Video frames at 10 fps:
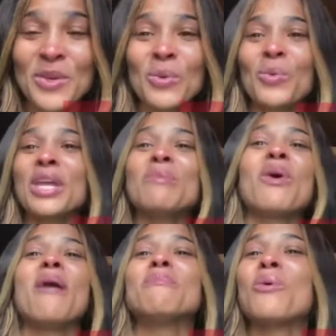But really,
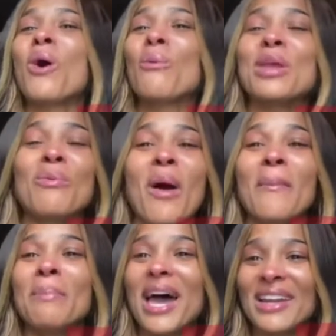if you ask me, I'd
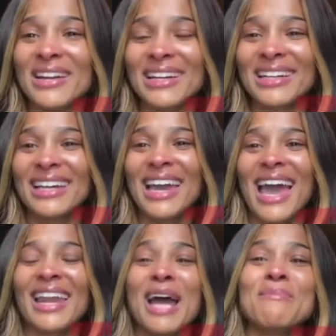rather Trump. Trump
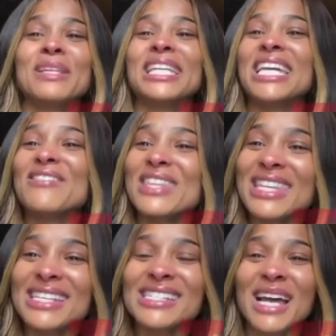let you know he don't
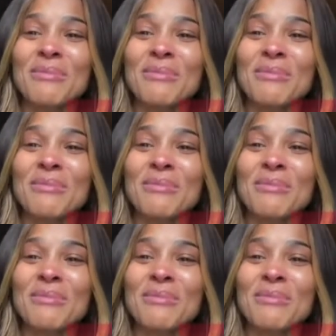like you.